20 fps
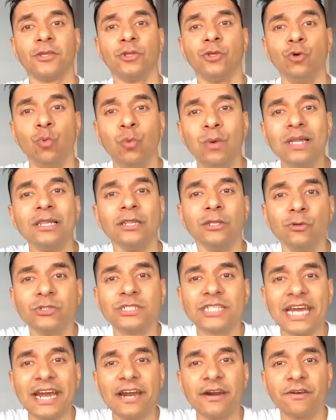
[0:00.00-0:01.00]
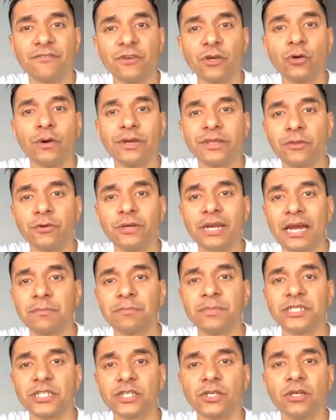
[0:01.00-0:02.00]
you will lose hair if you're going through
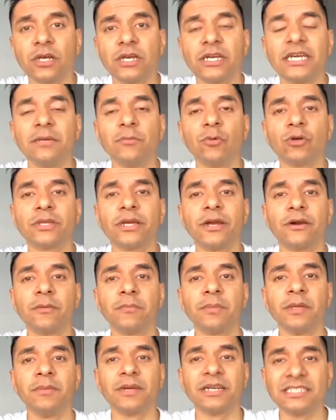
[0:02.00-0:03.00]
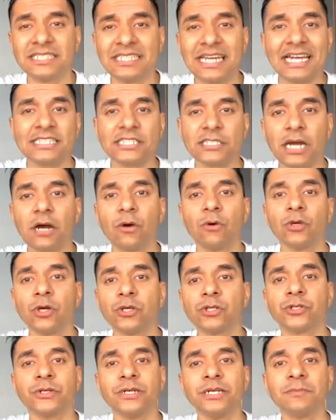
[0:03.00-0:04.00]
that particular chemotherapy, because that's how
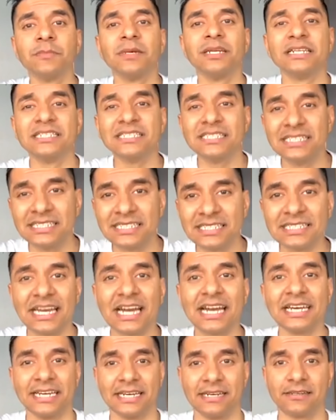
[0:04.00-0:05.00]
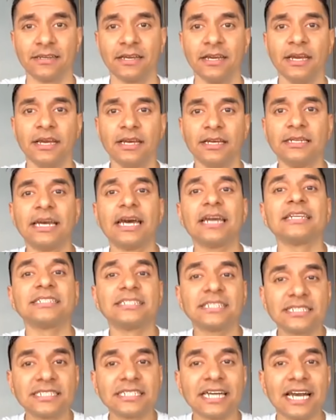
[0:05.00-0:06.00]
your treatment is designed. That
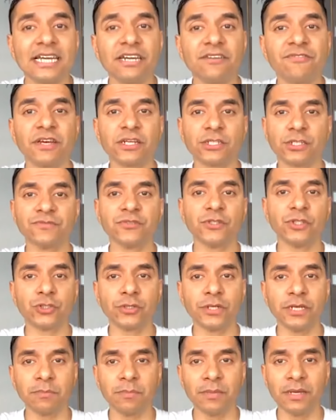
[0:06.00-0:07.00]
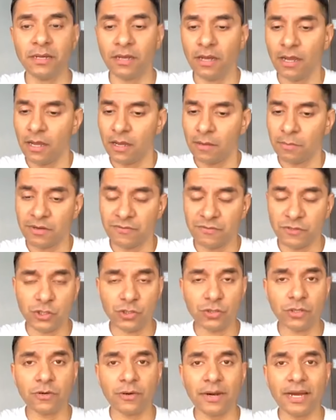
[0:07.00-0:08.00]
is the side effect of your treatment. But if you
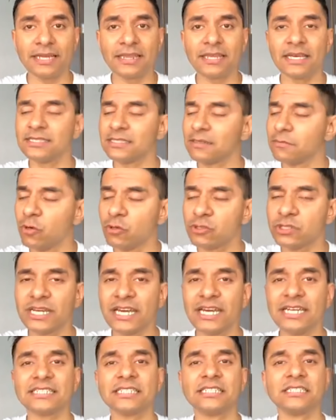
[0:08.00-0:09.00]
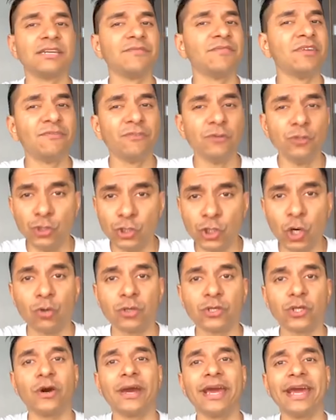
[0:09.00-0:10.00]
do the right things, in most cases, even if you
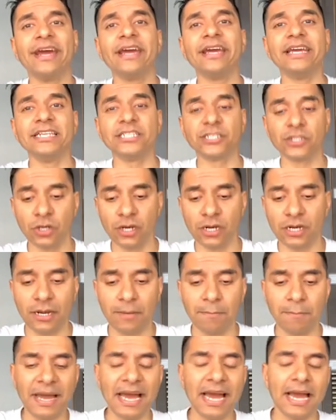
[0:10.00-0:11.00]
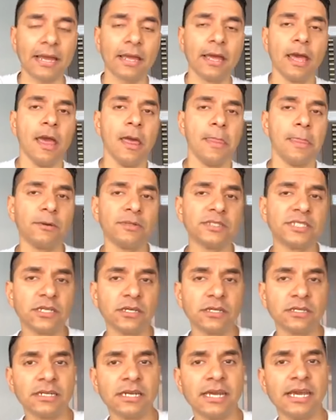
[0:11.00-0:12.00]
don't, your hair is gonna come back. Now, in
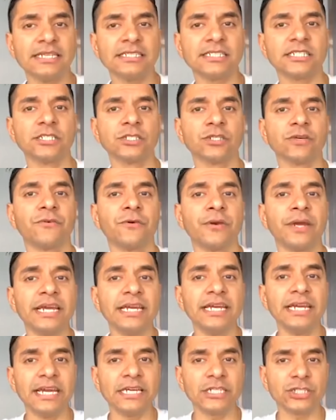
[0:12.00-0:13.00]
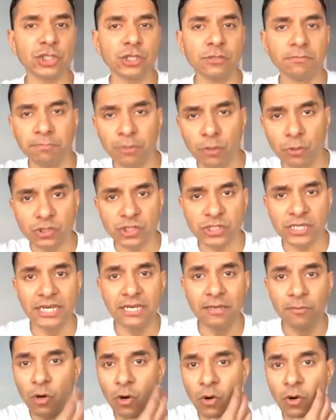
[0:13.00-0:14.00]
certain cases of radiation
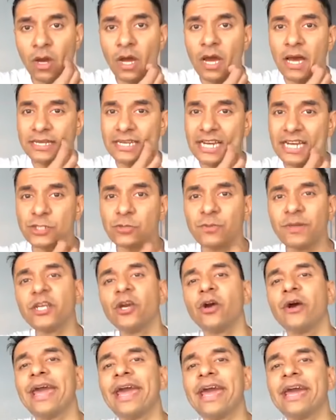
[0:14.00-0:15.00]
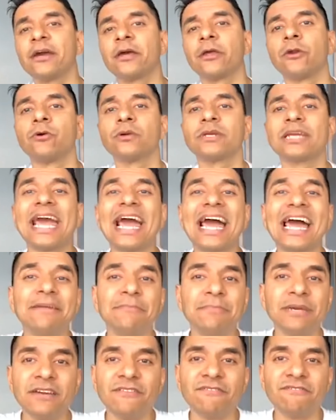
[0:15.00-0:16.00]
post-chemo, that's when your hair growth
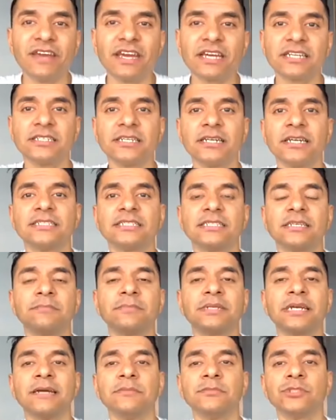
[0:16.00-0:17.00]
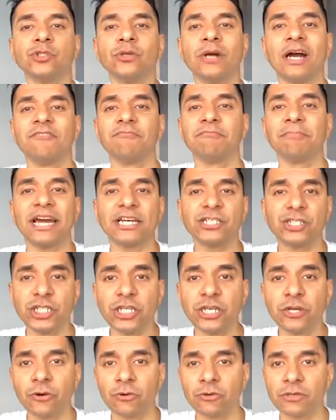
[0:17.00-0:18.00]
can be affected, and sometimes you have
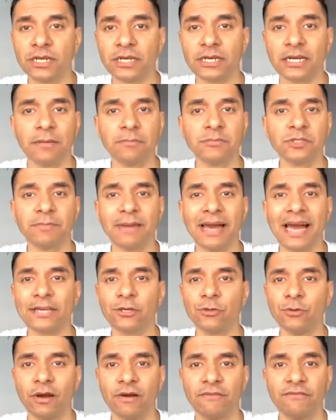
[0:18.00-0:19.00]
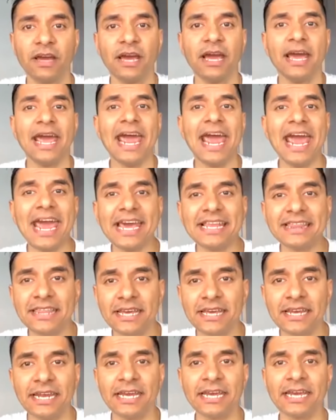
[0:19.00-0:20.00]
patchy growth that comes back, you have hair
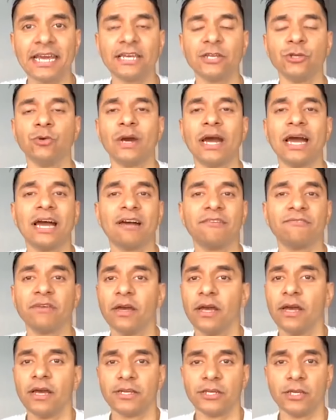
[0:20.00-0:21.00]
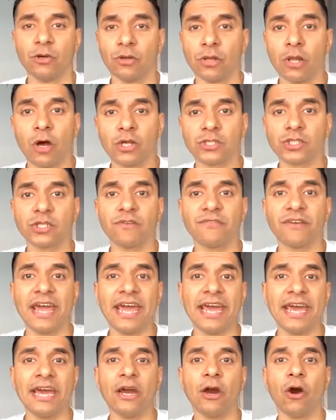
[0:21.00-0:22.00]
thinning, and you have, you know, loss of
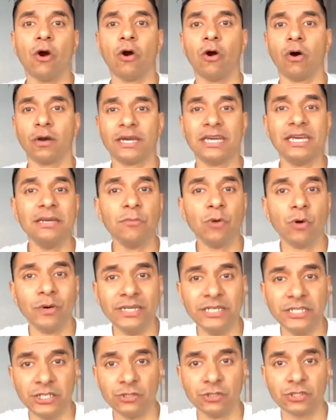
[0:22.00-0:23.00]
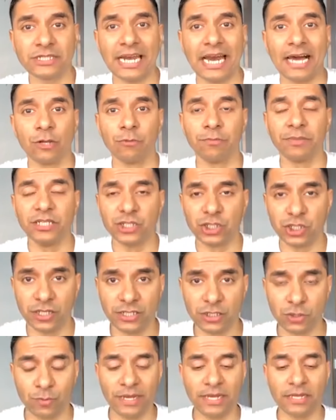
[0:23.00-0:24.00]
hair or chemo-induced alopecia as